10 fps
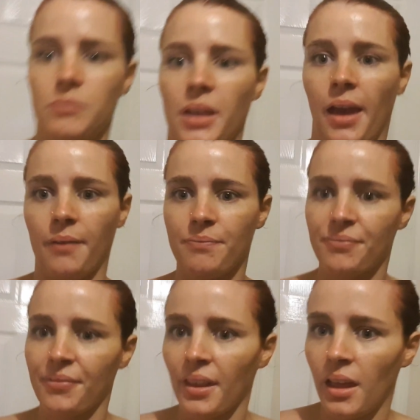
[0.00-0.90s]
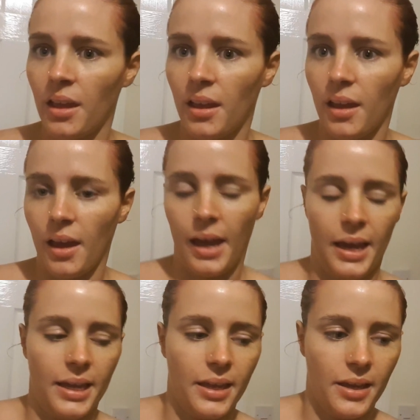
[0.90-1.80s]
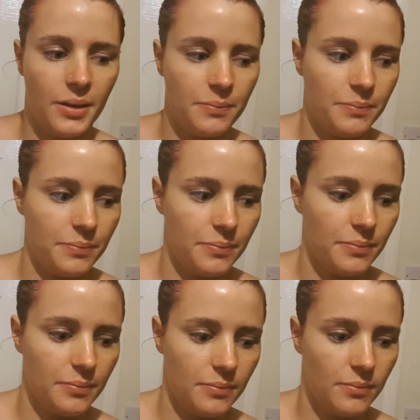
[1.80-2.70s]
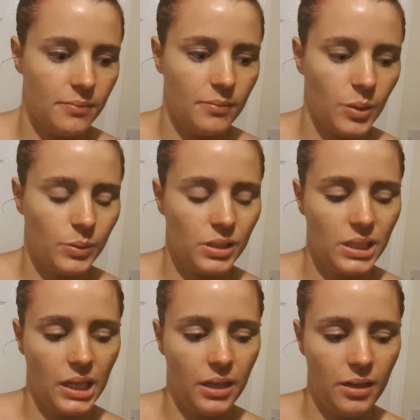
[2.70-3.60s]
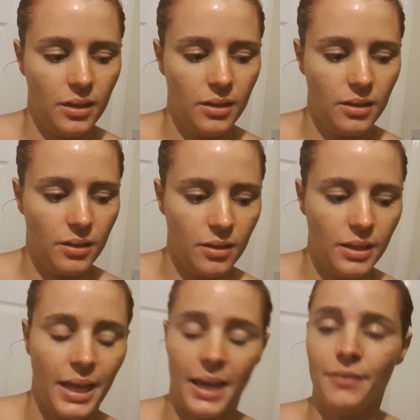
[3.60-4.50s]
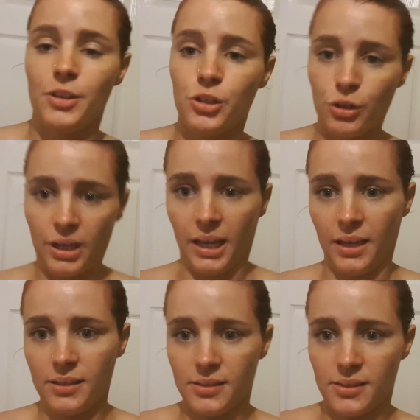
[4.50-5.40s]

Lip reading: Yeah, what was I saying? Yeah, if you shook it